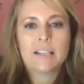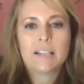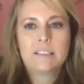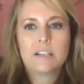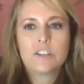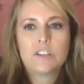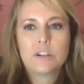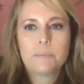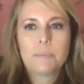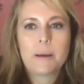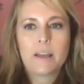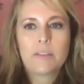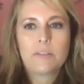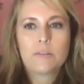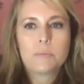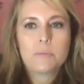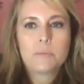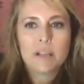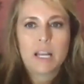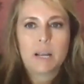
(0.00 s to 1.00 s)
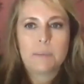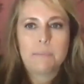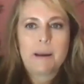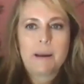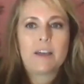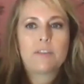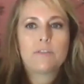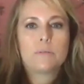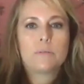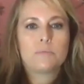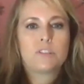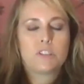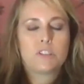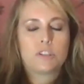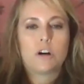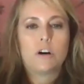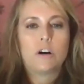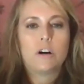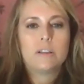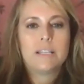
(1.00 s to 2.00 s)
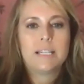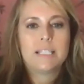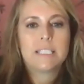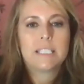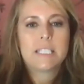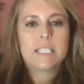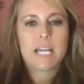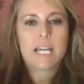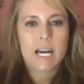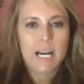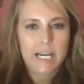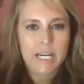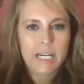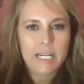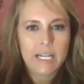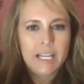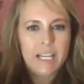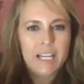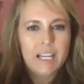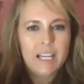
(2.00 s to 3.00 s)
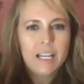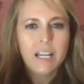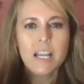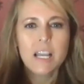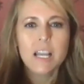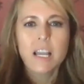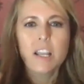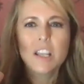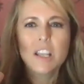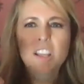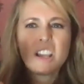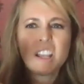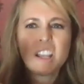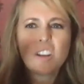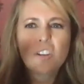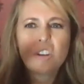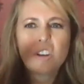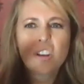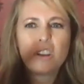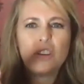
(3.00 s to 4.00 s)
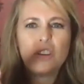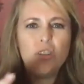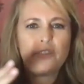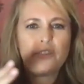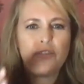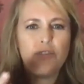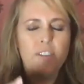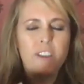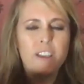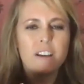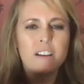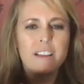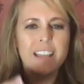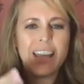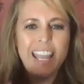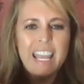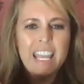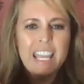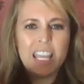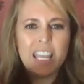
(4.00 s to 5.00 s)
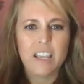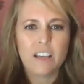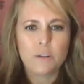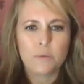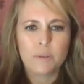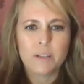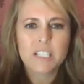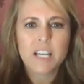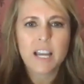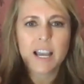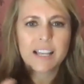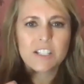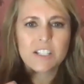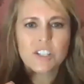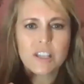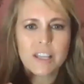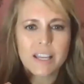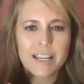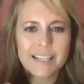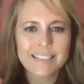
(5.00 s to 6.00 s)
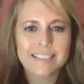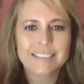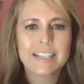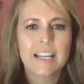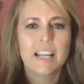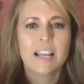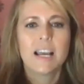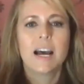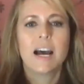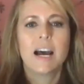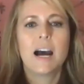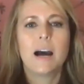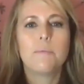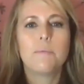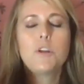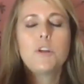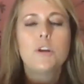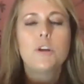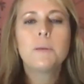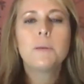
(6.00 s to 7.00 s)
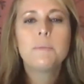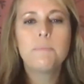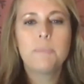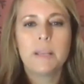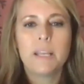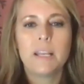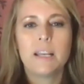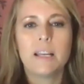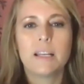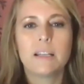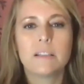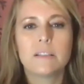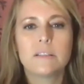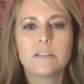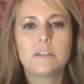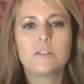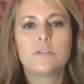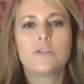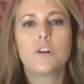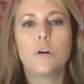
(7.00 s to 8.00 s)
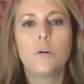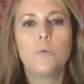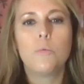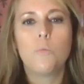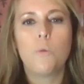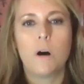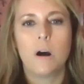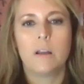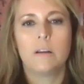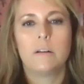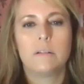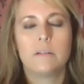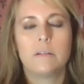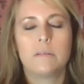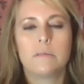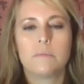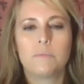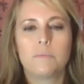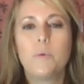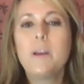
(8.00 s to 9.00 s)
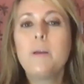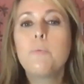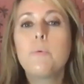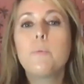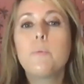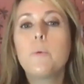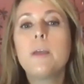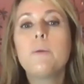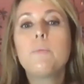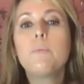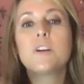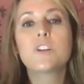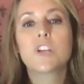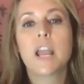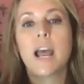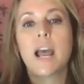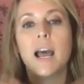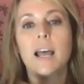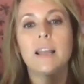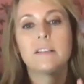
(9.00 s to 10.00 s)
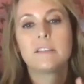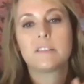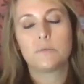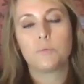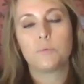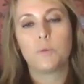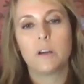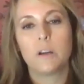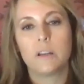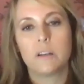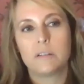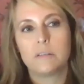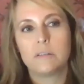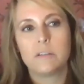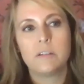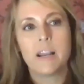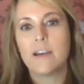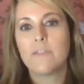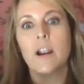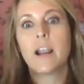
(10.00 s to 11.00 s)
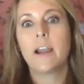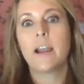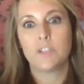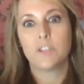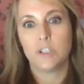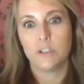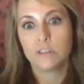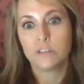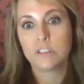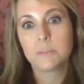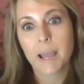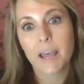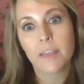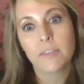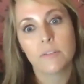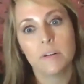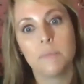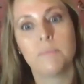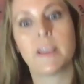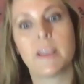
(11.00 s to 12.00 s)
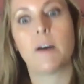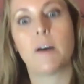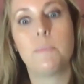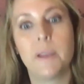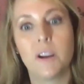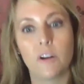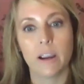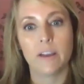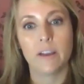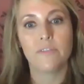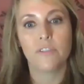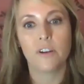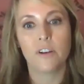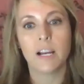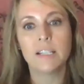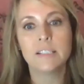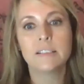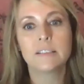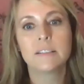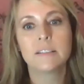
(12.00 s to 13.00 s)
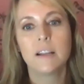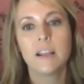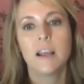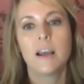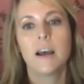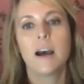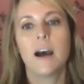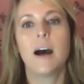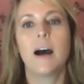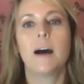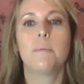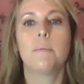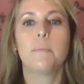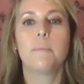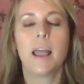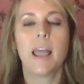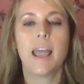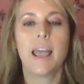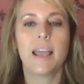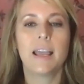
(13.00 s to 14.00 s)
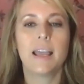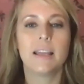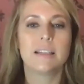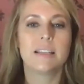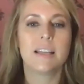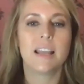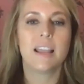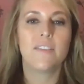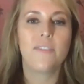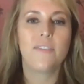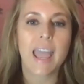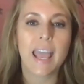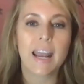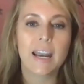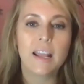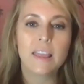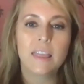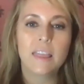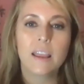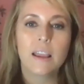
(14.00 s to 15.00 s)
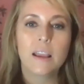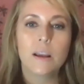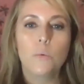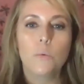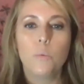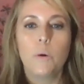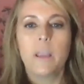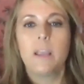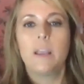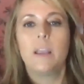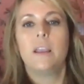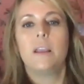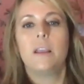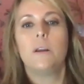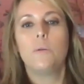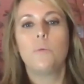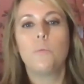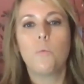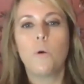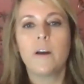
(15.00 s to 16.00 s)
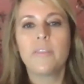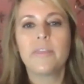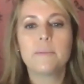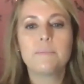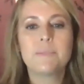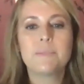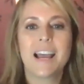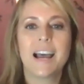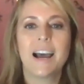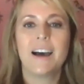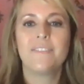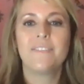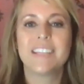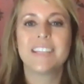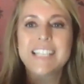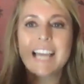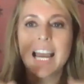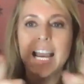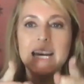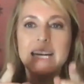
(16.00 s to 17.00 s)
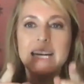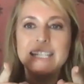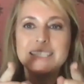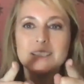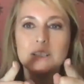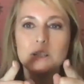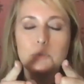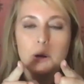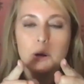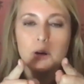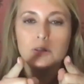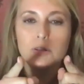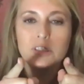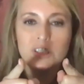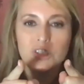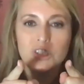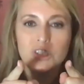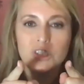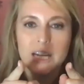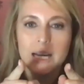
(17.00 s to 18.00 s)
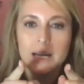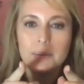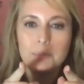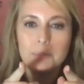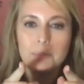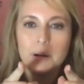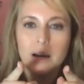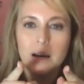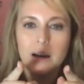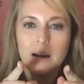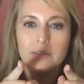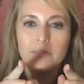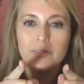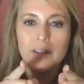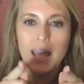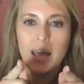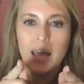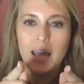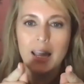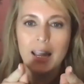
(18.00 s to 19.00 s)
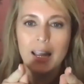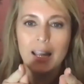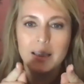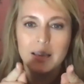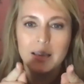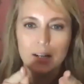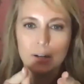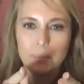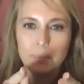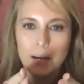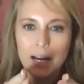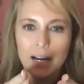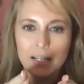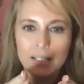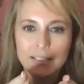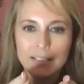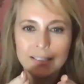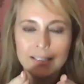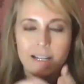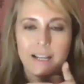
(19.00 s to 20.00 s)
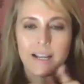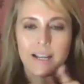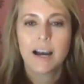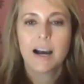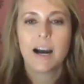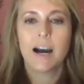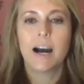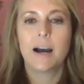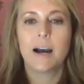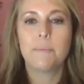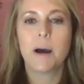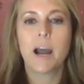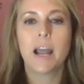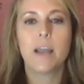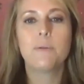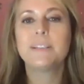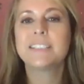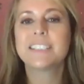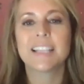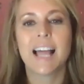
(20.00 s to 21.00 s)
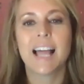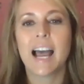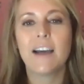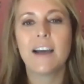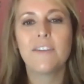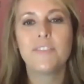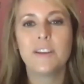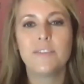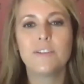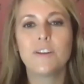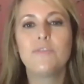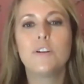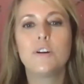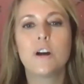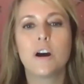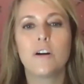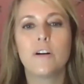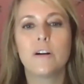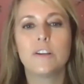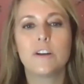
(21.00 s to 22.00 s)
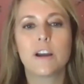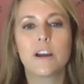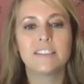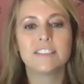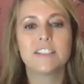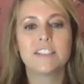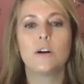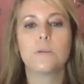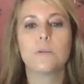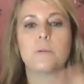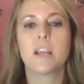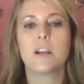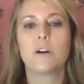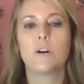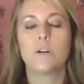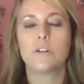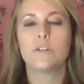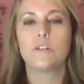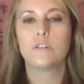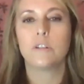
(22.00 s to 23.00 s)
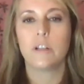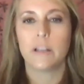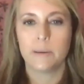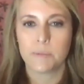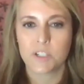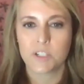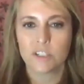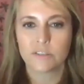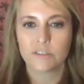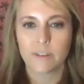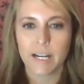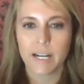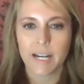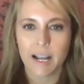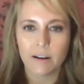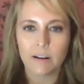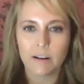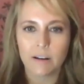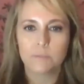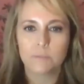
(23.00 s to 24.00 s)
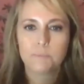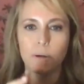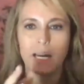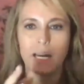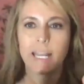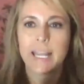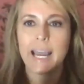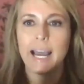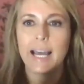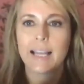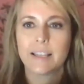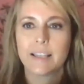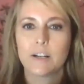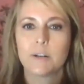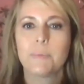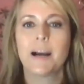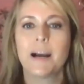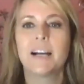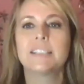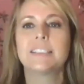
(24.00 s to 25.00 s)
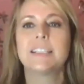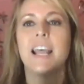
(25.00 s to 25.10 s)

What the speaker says: station bathroom, like a bathroom stall that's tiny. You feel icky. You don't want to touch things. Human beings don't want. We wish cats would never have to use the bathroom. That would be great for us. And if anything, we want them to have the tiniest little postage stamp of a litter box. I always laugh, even if you guys at home can go on Google Images right now and put in cat litter box,